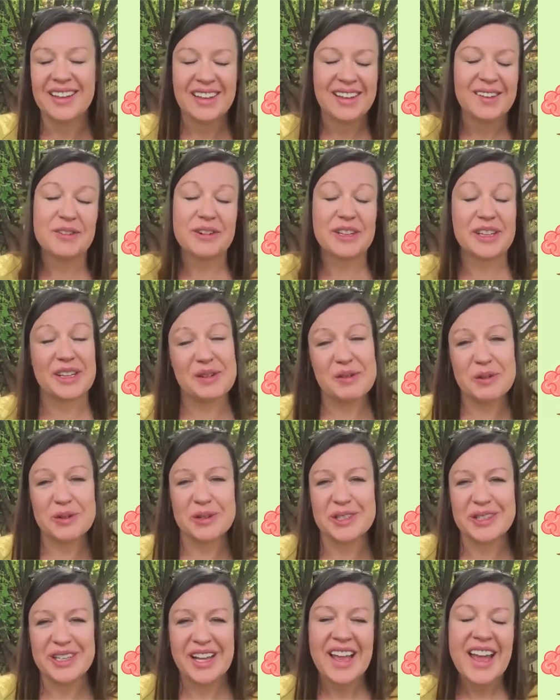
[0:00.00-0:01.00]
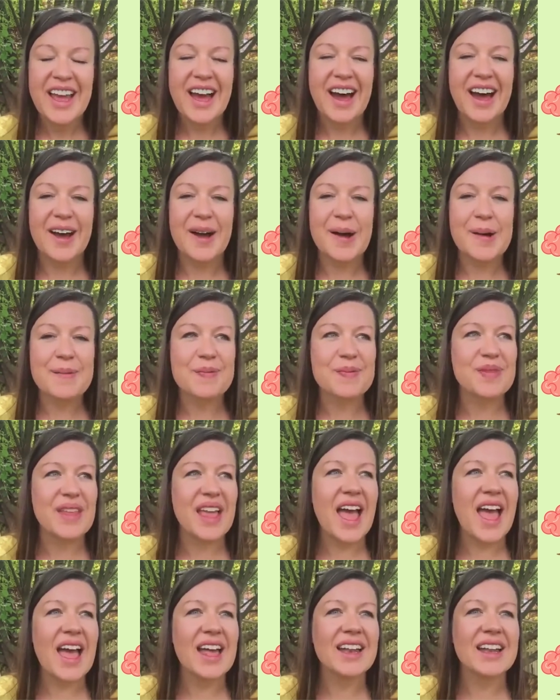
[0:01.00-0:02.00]
really cool. Um,
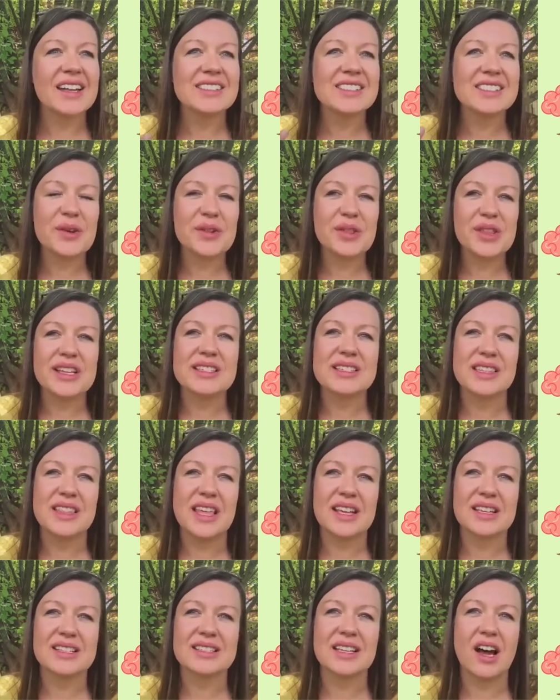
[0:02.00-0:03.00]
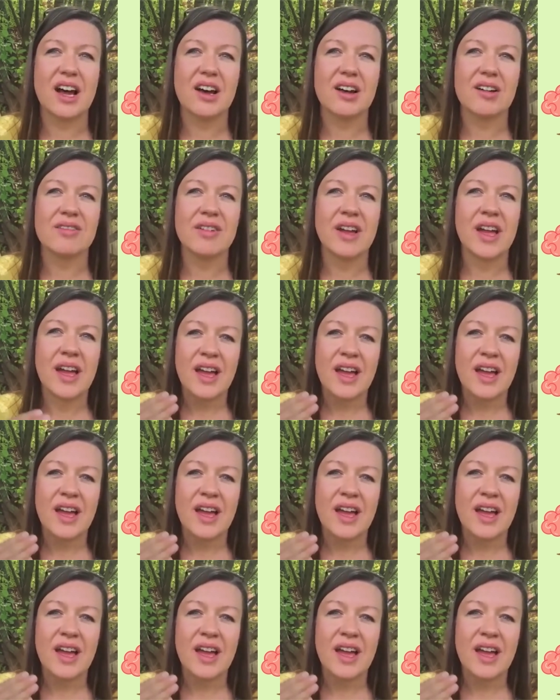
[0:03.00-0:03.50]
and so these things of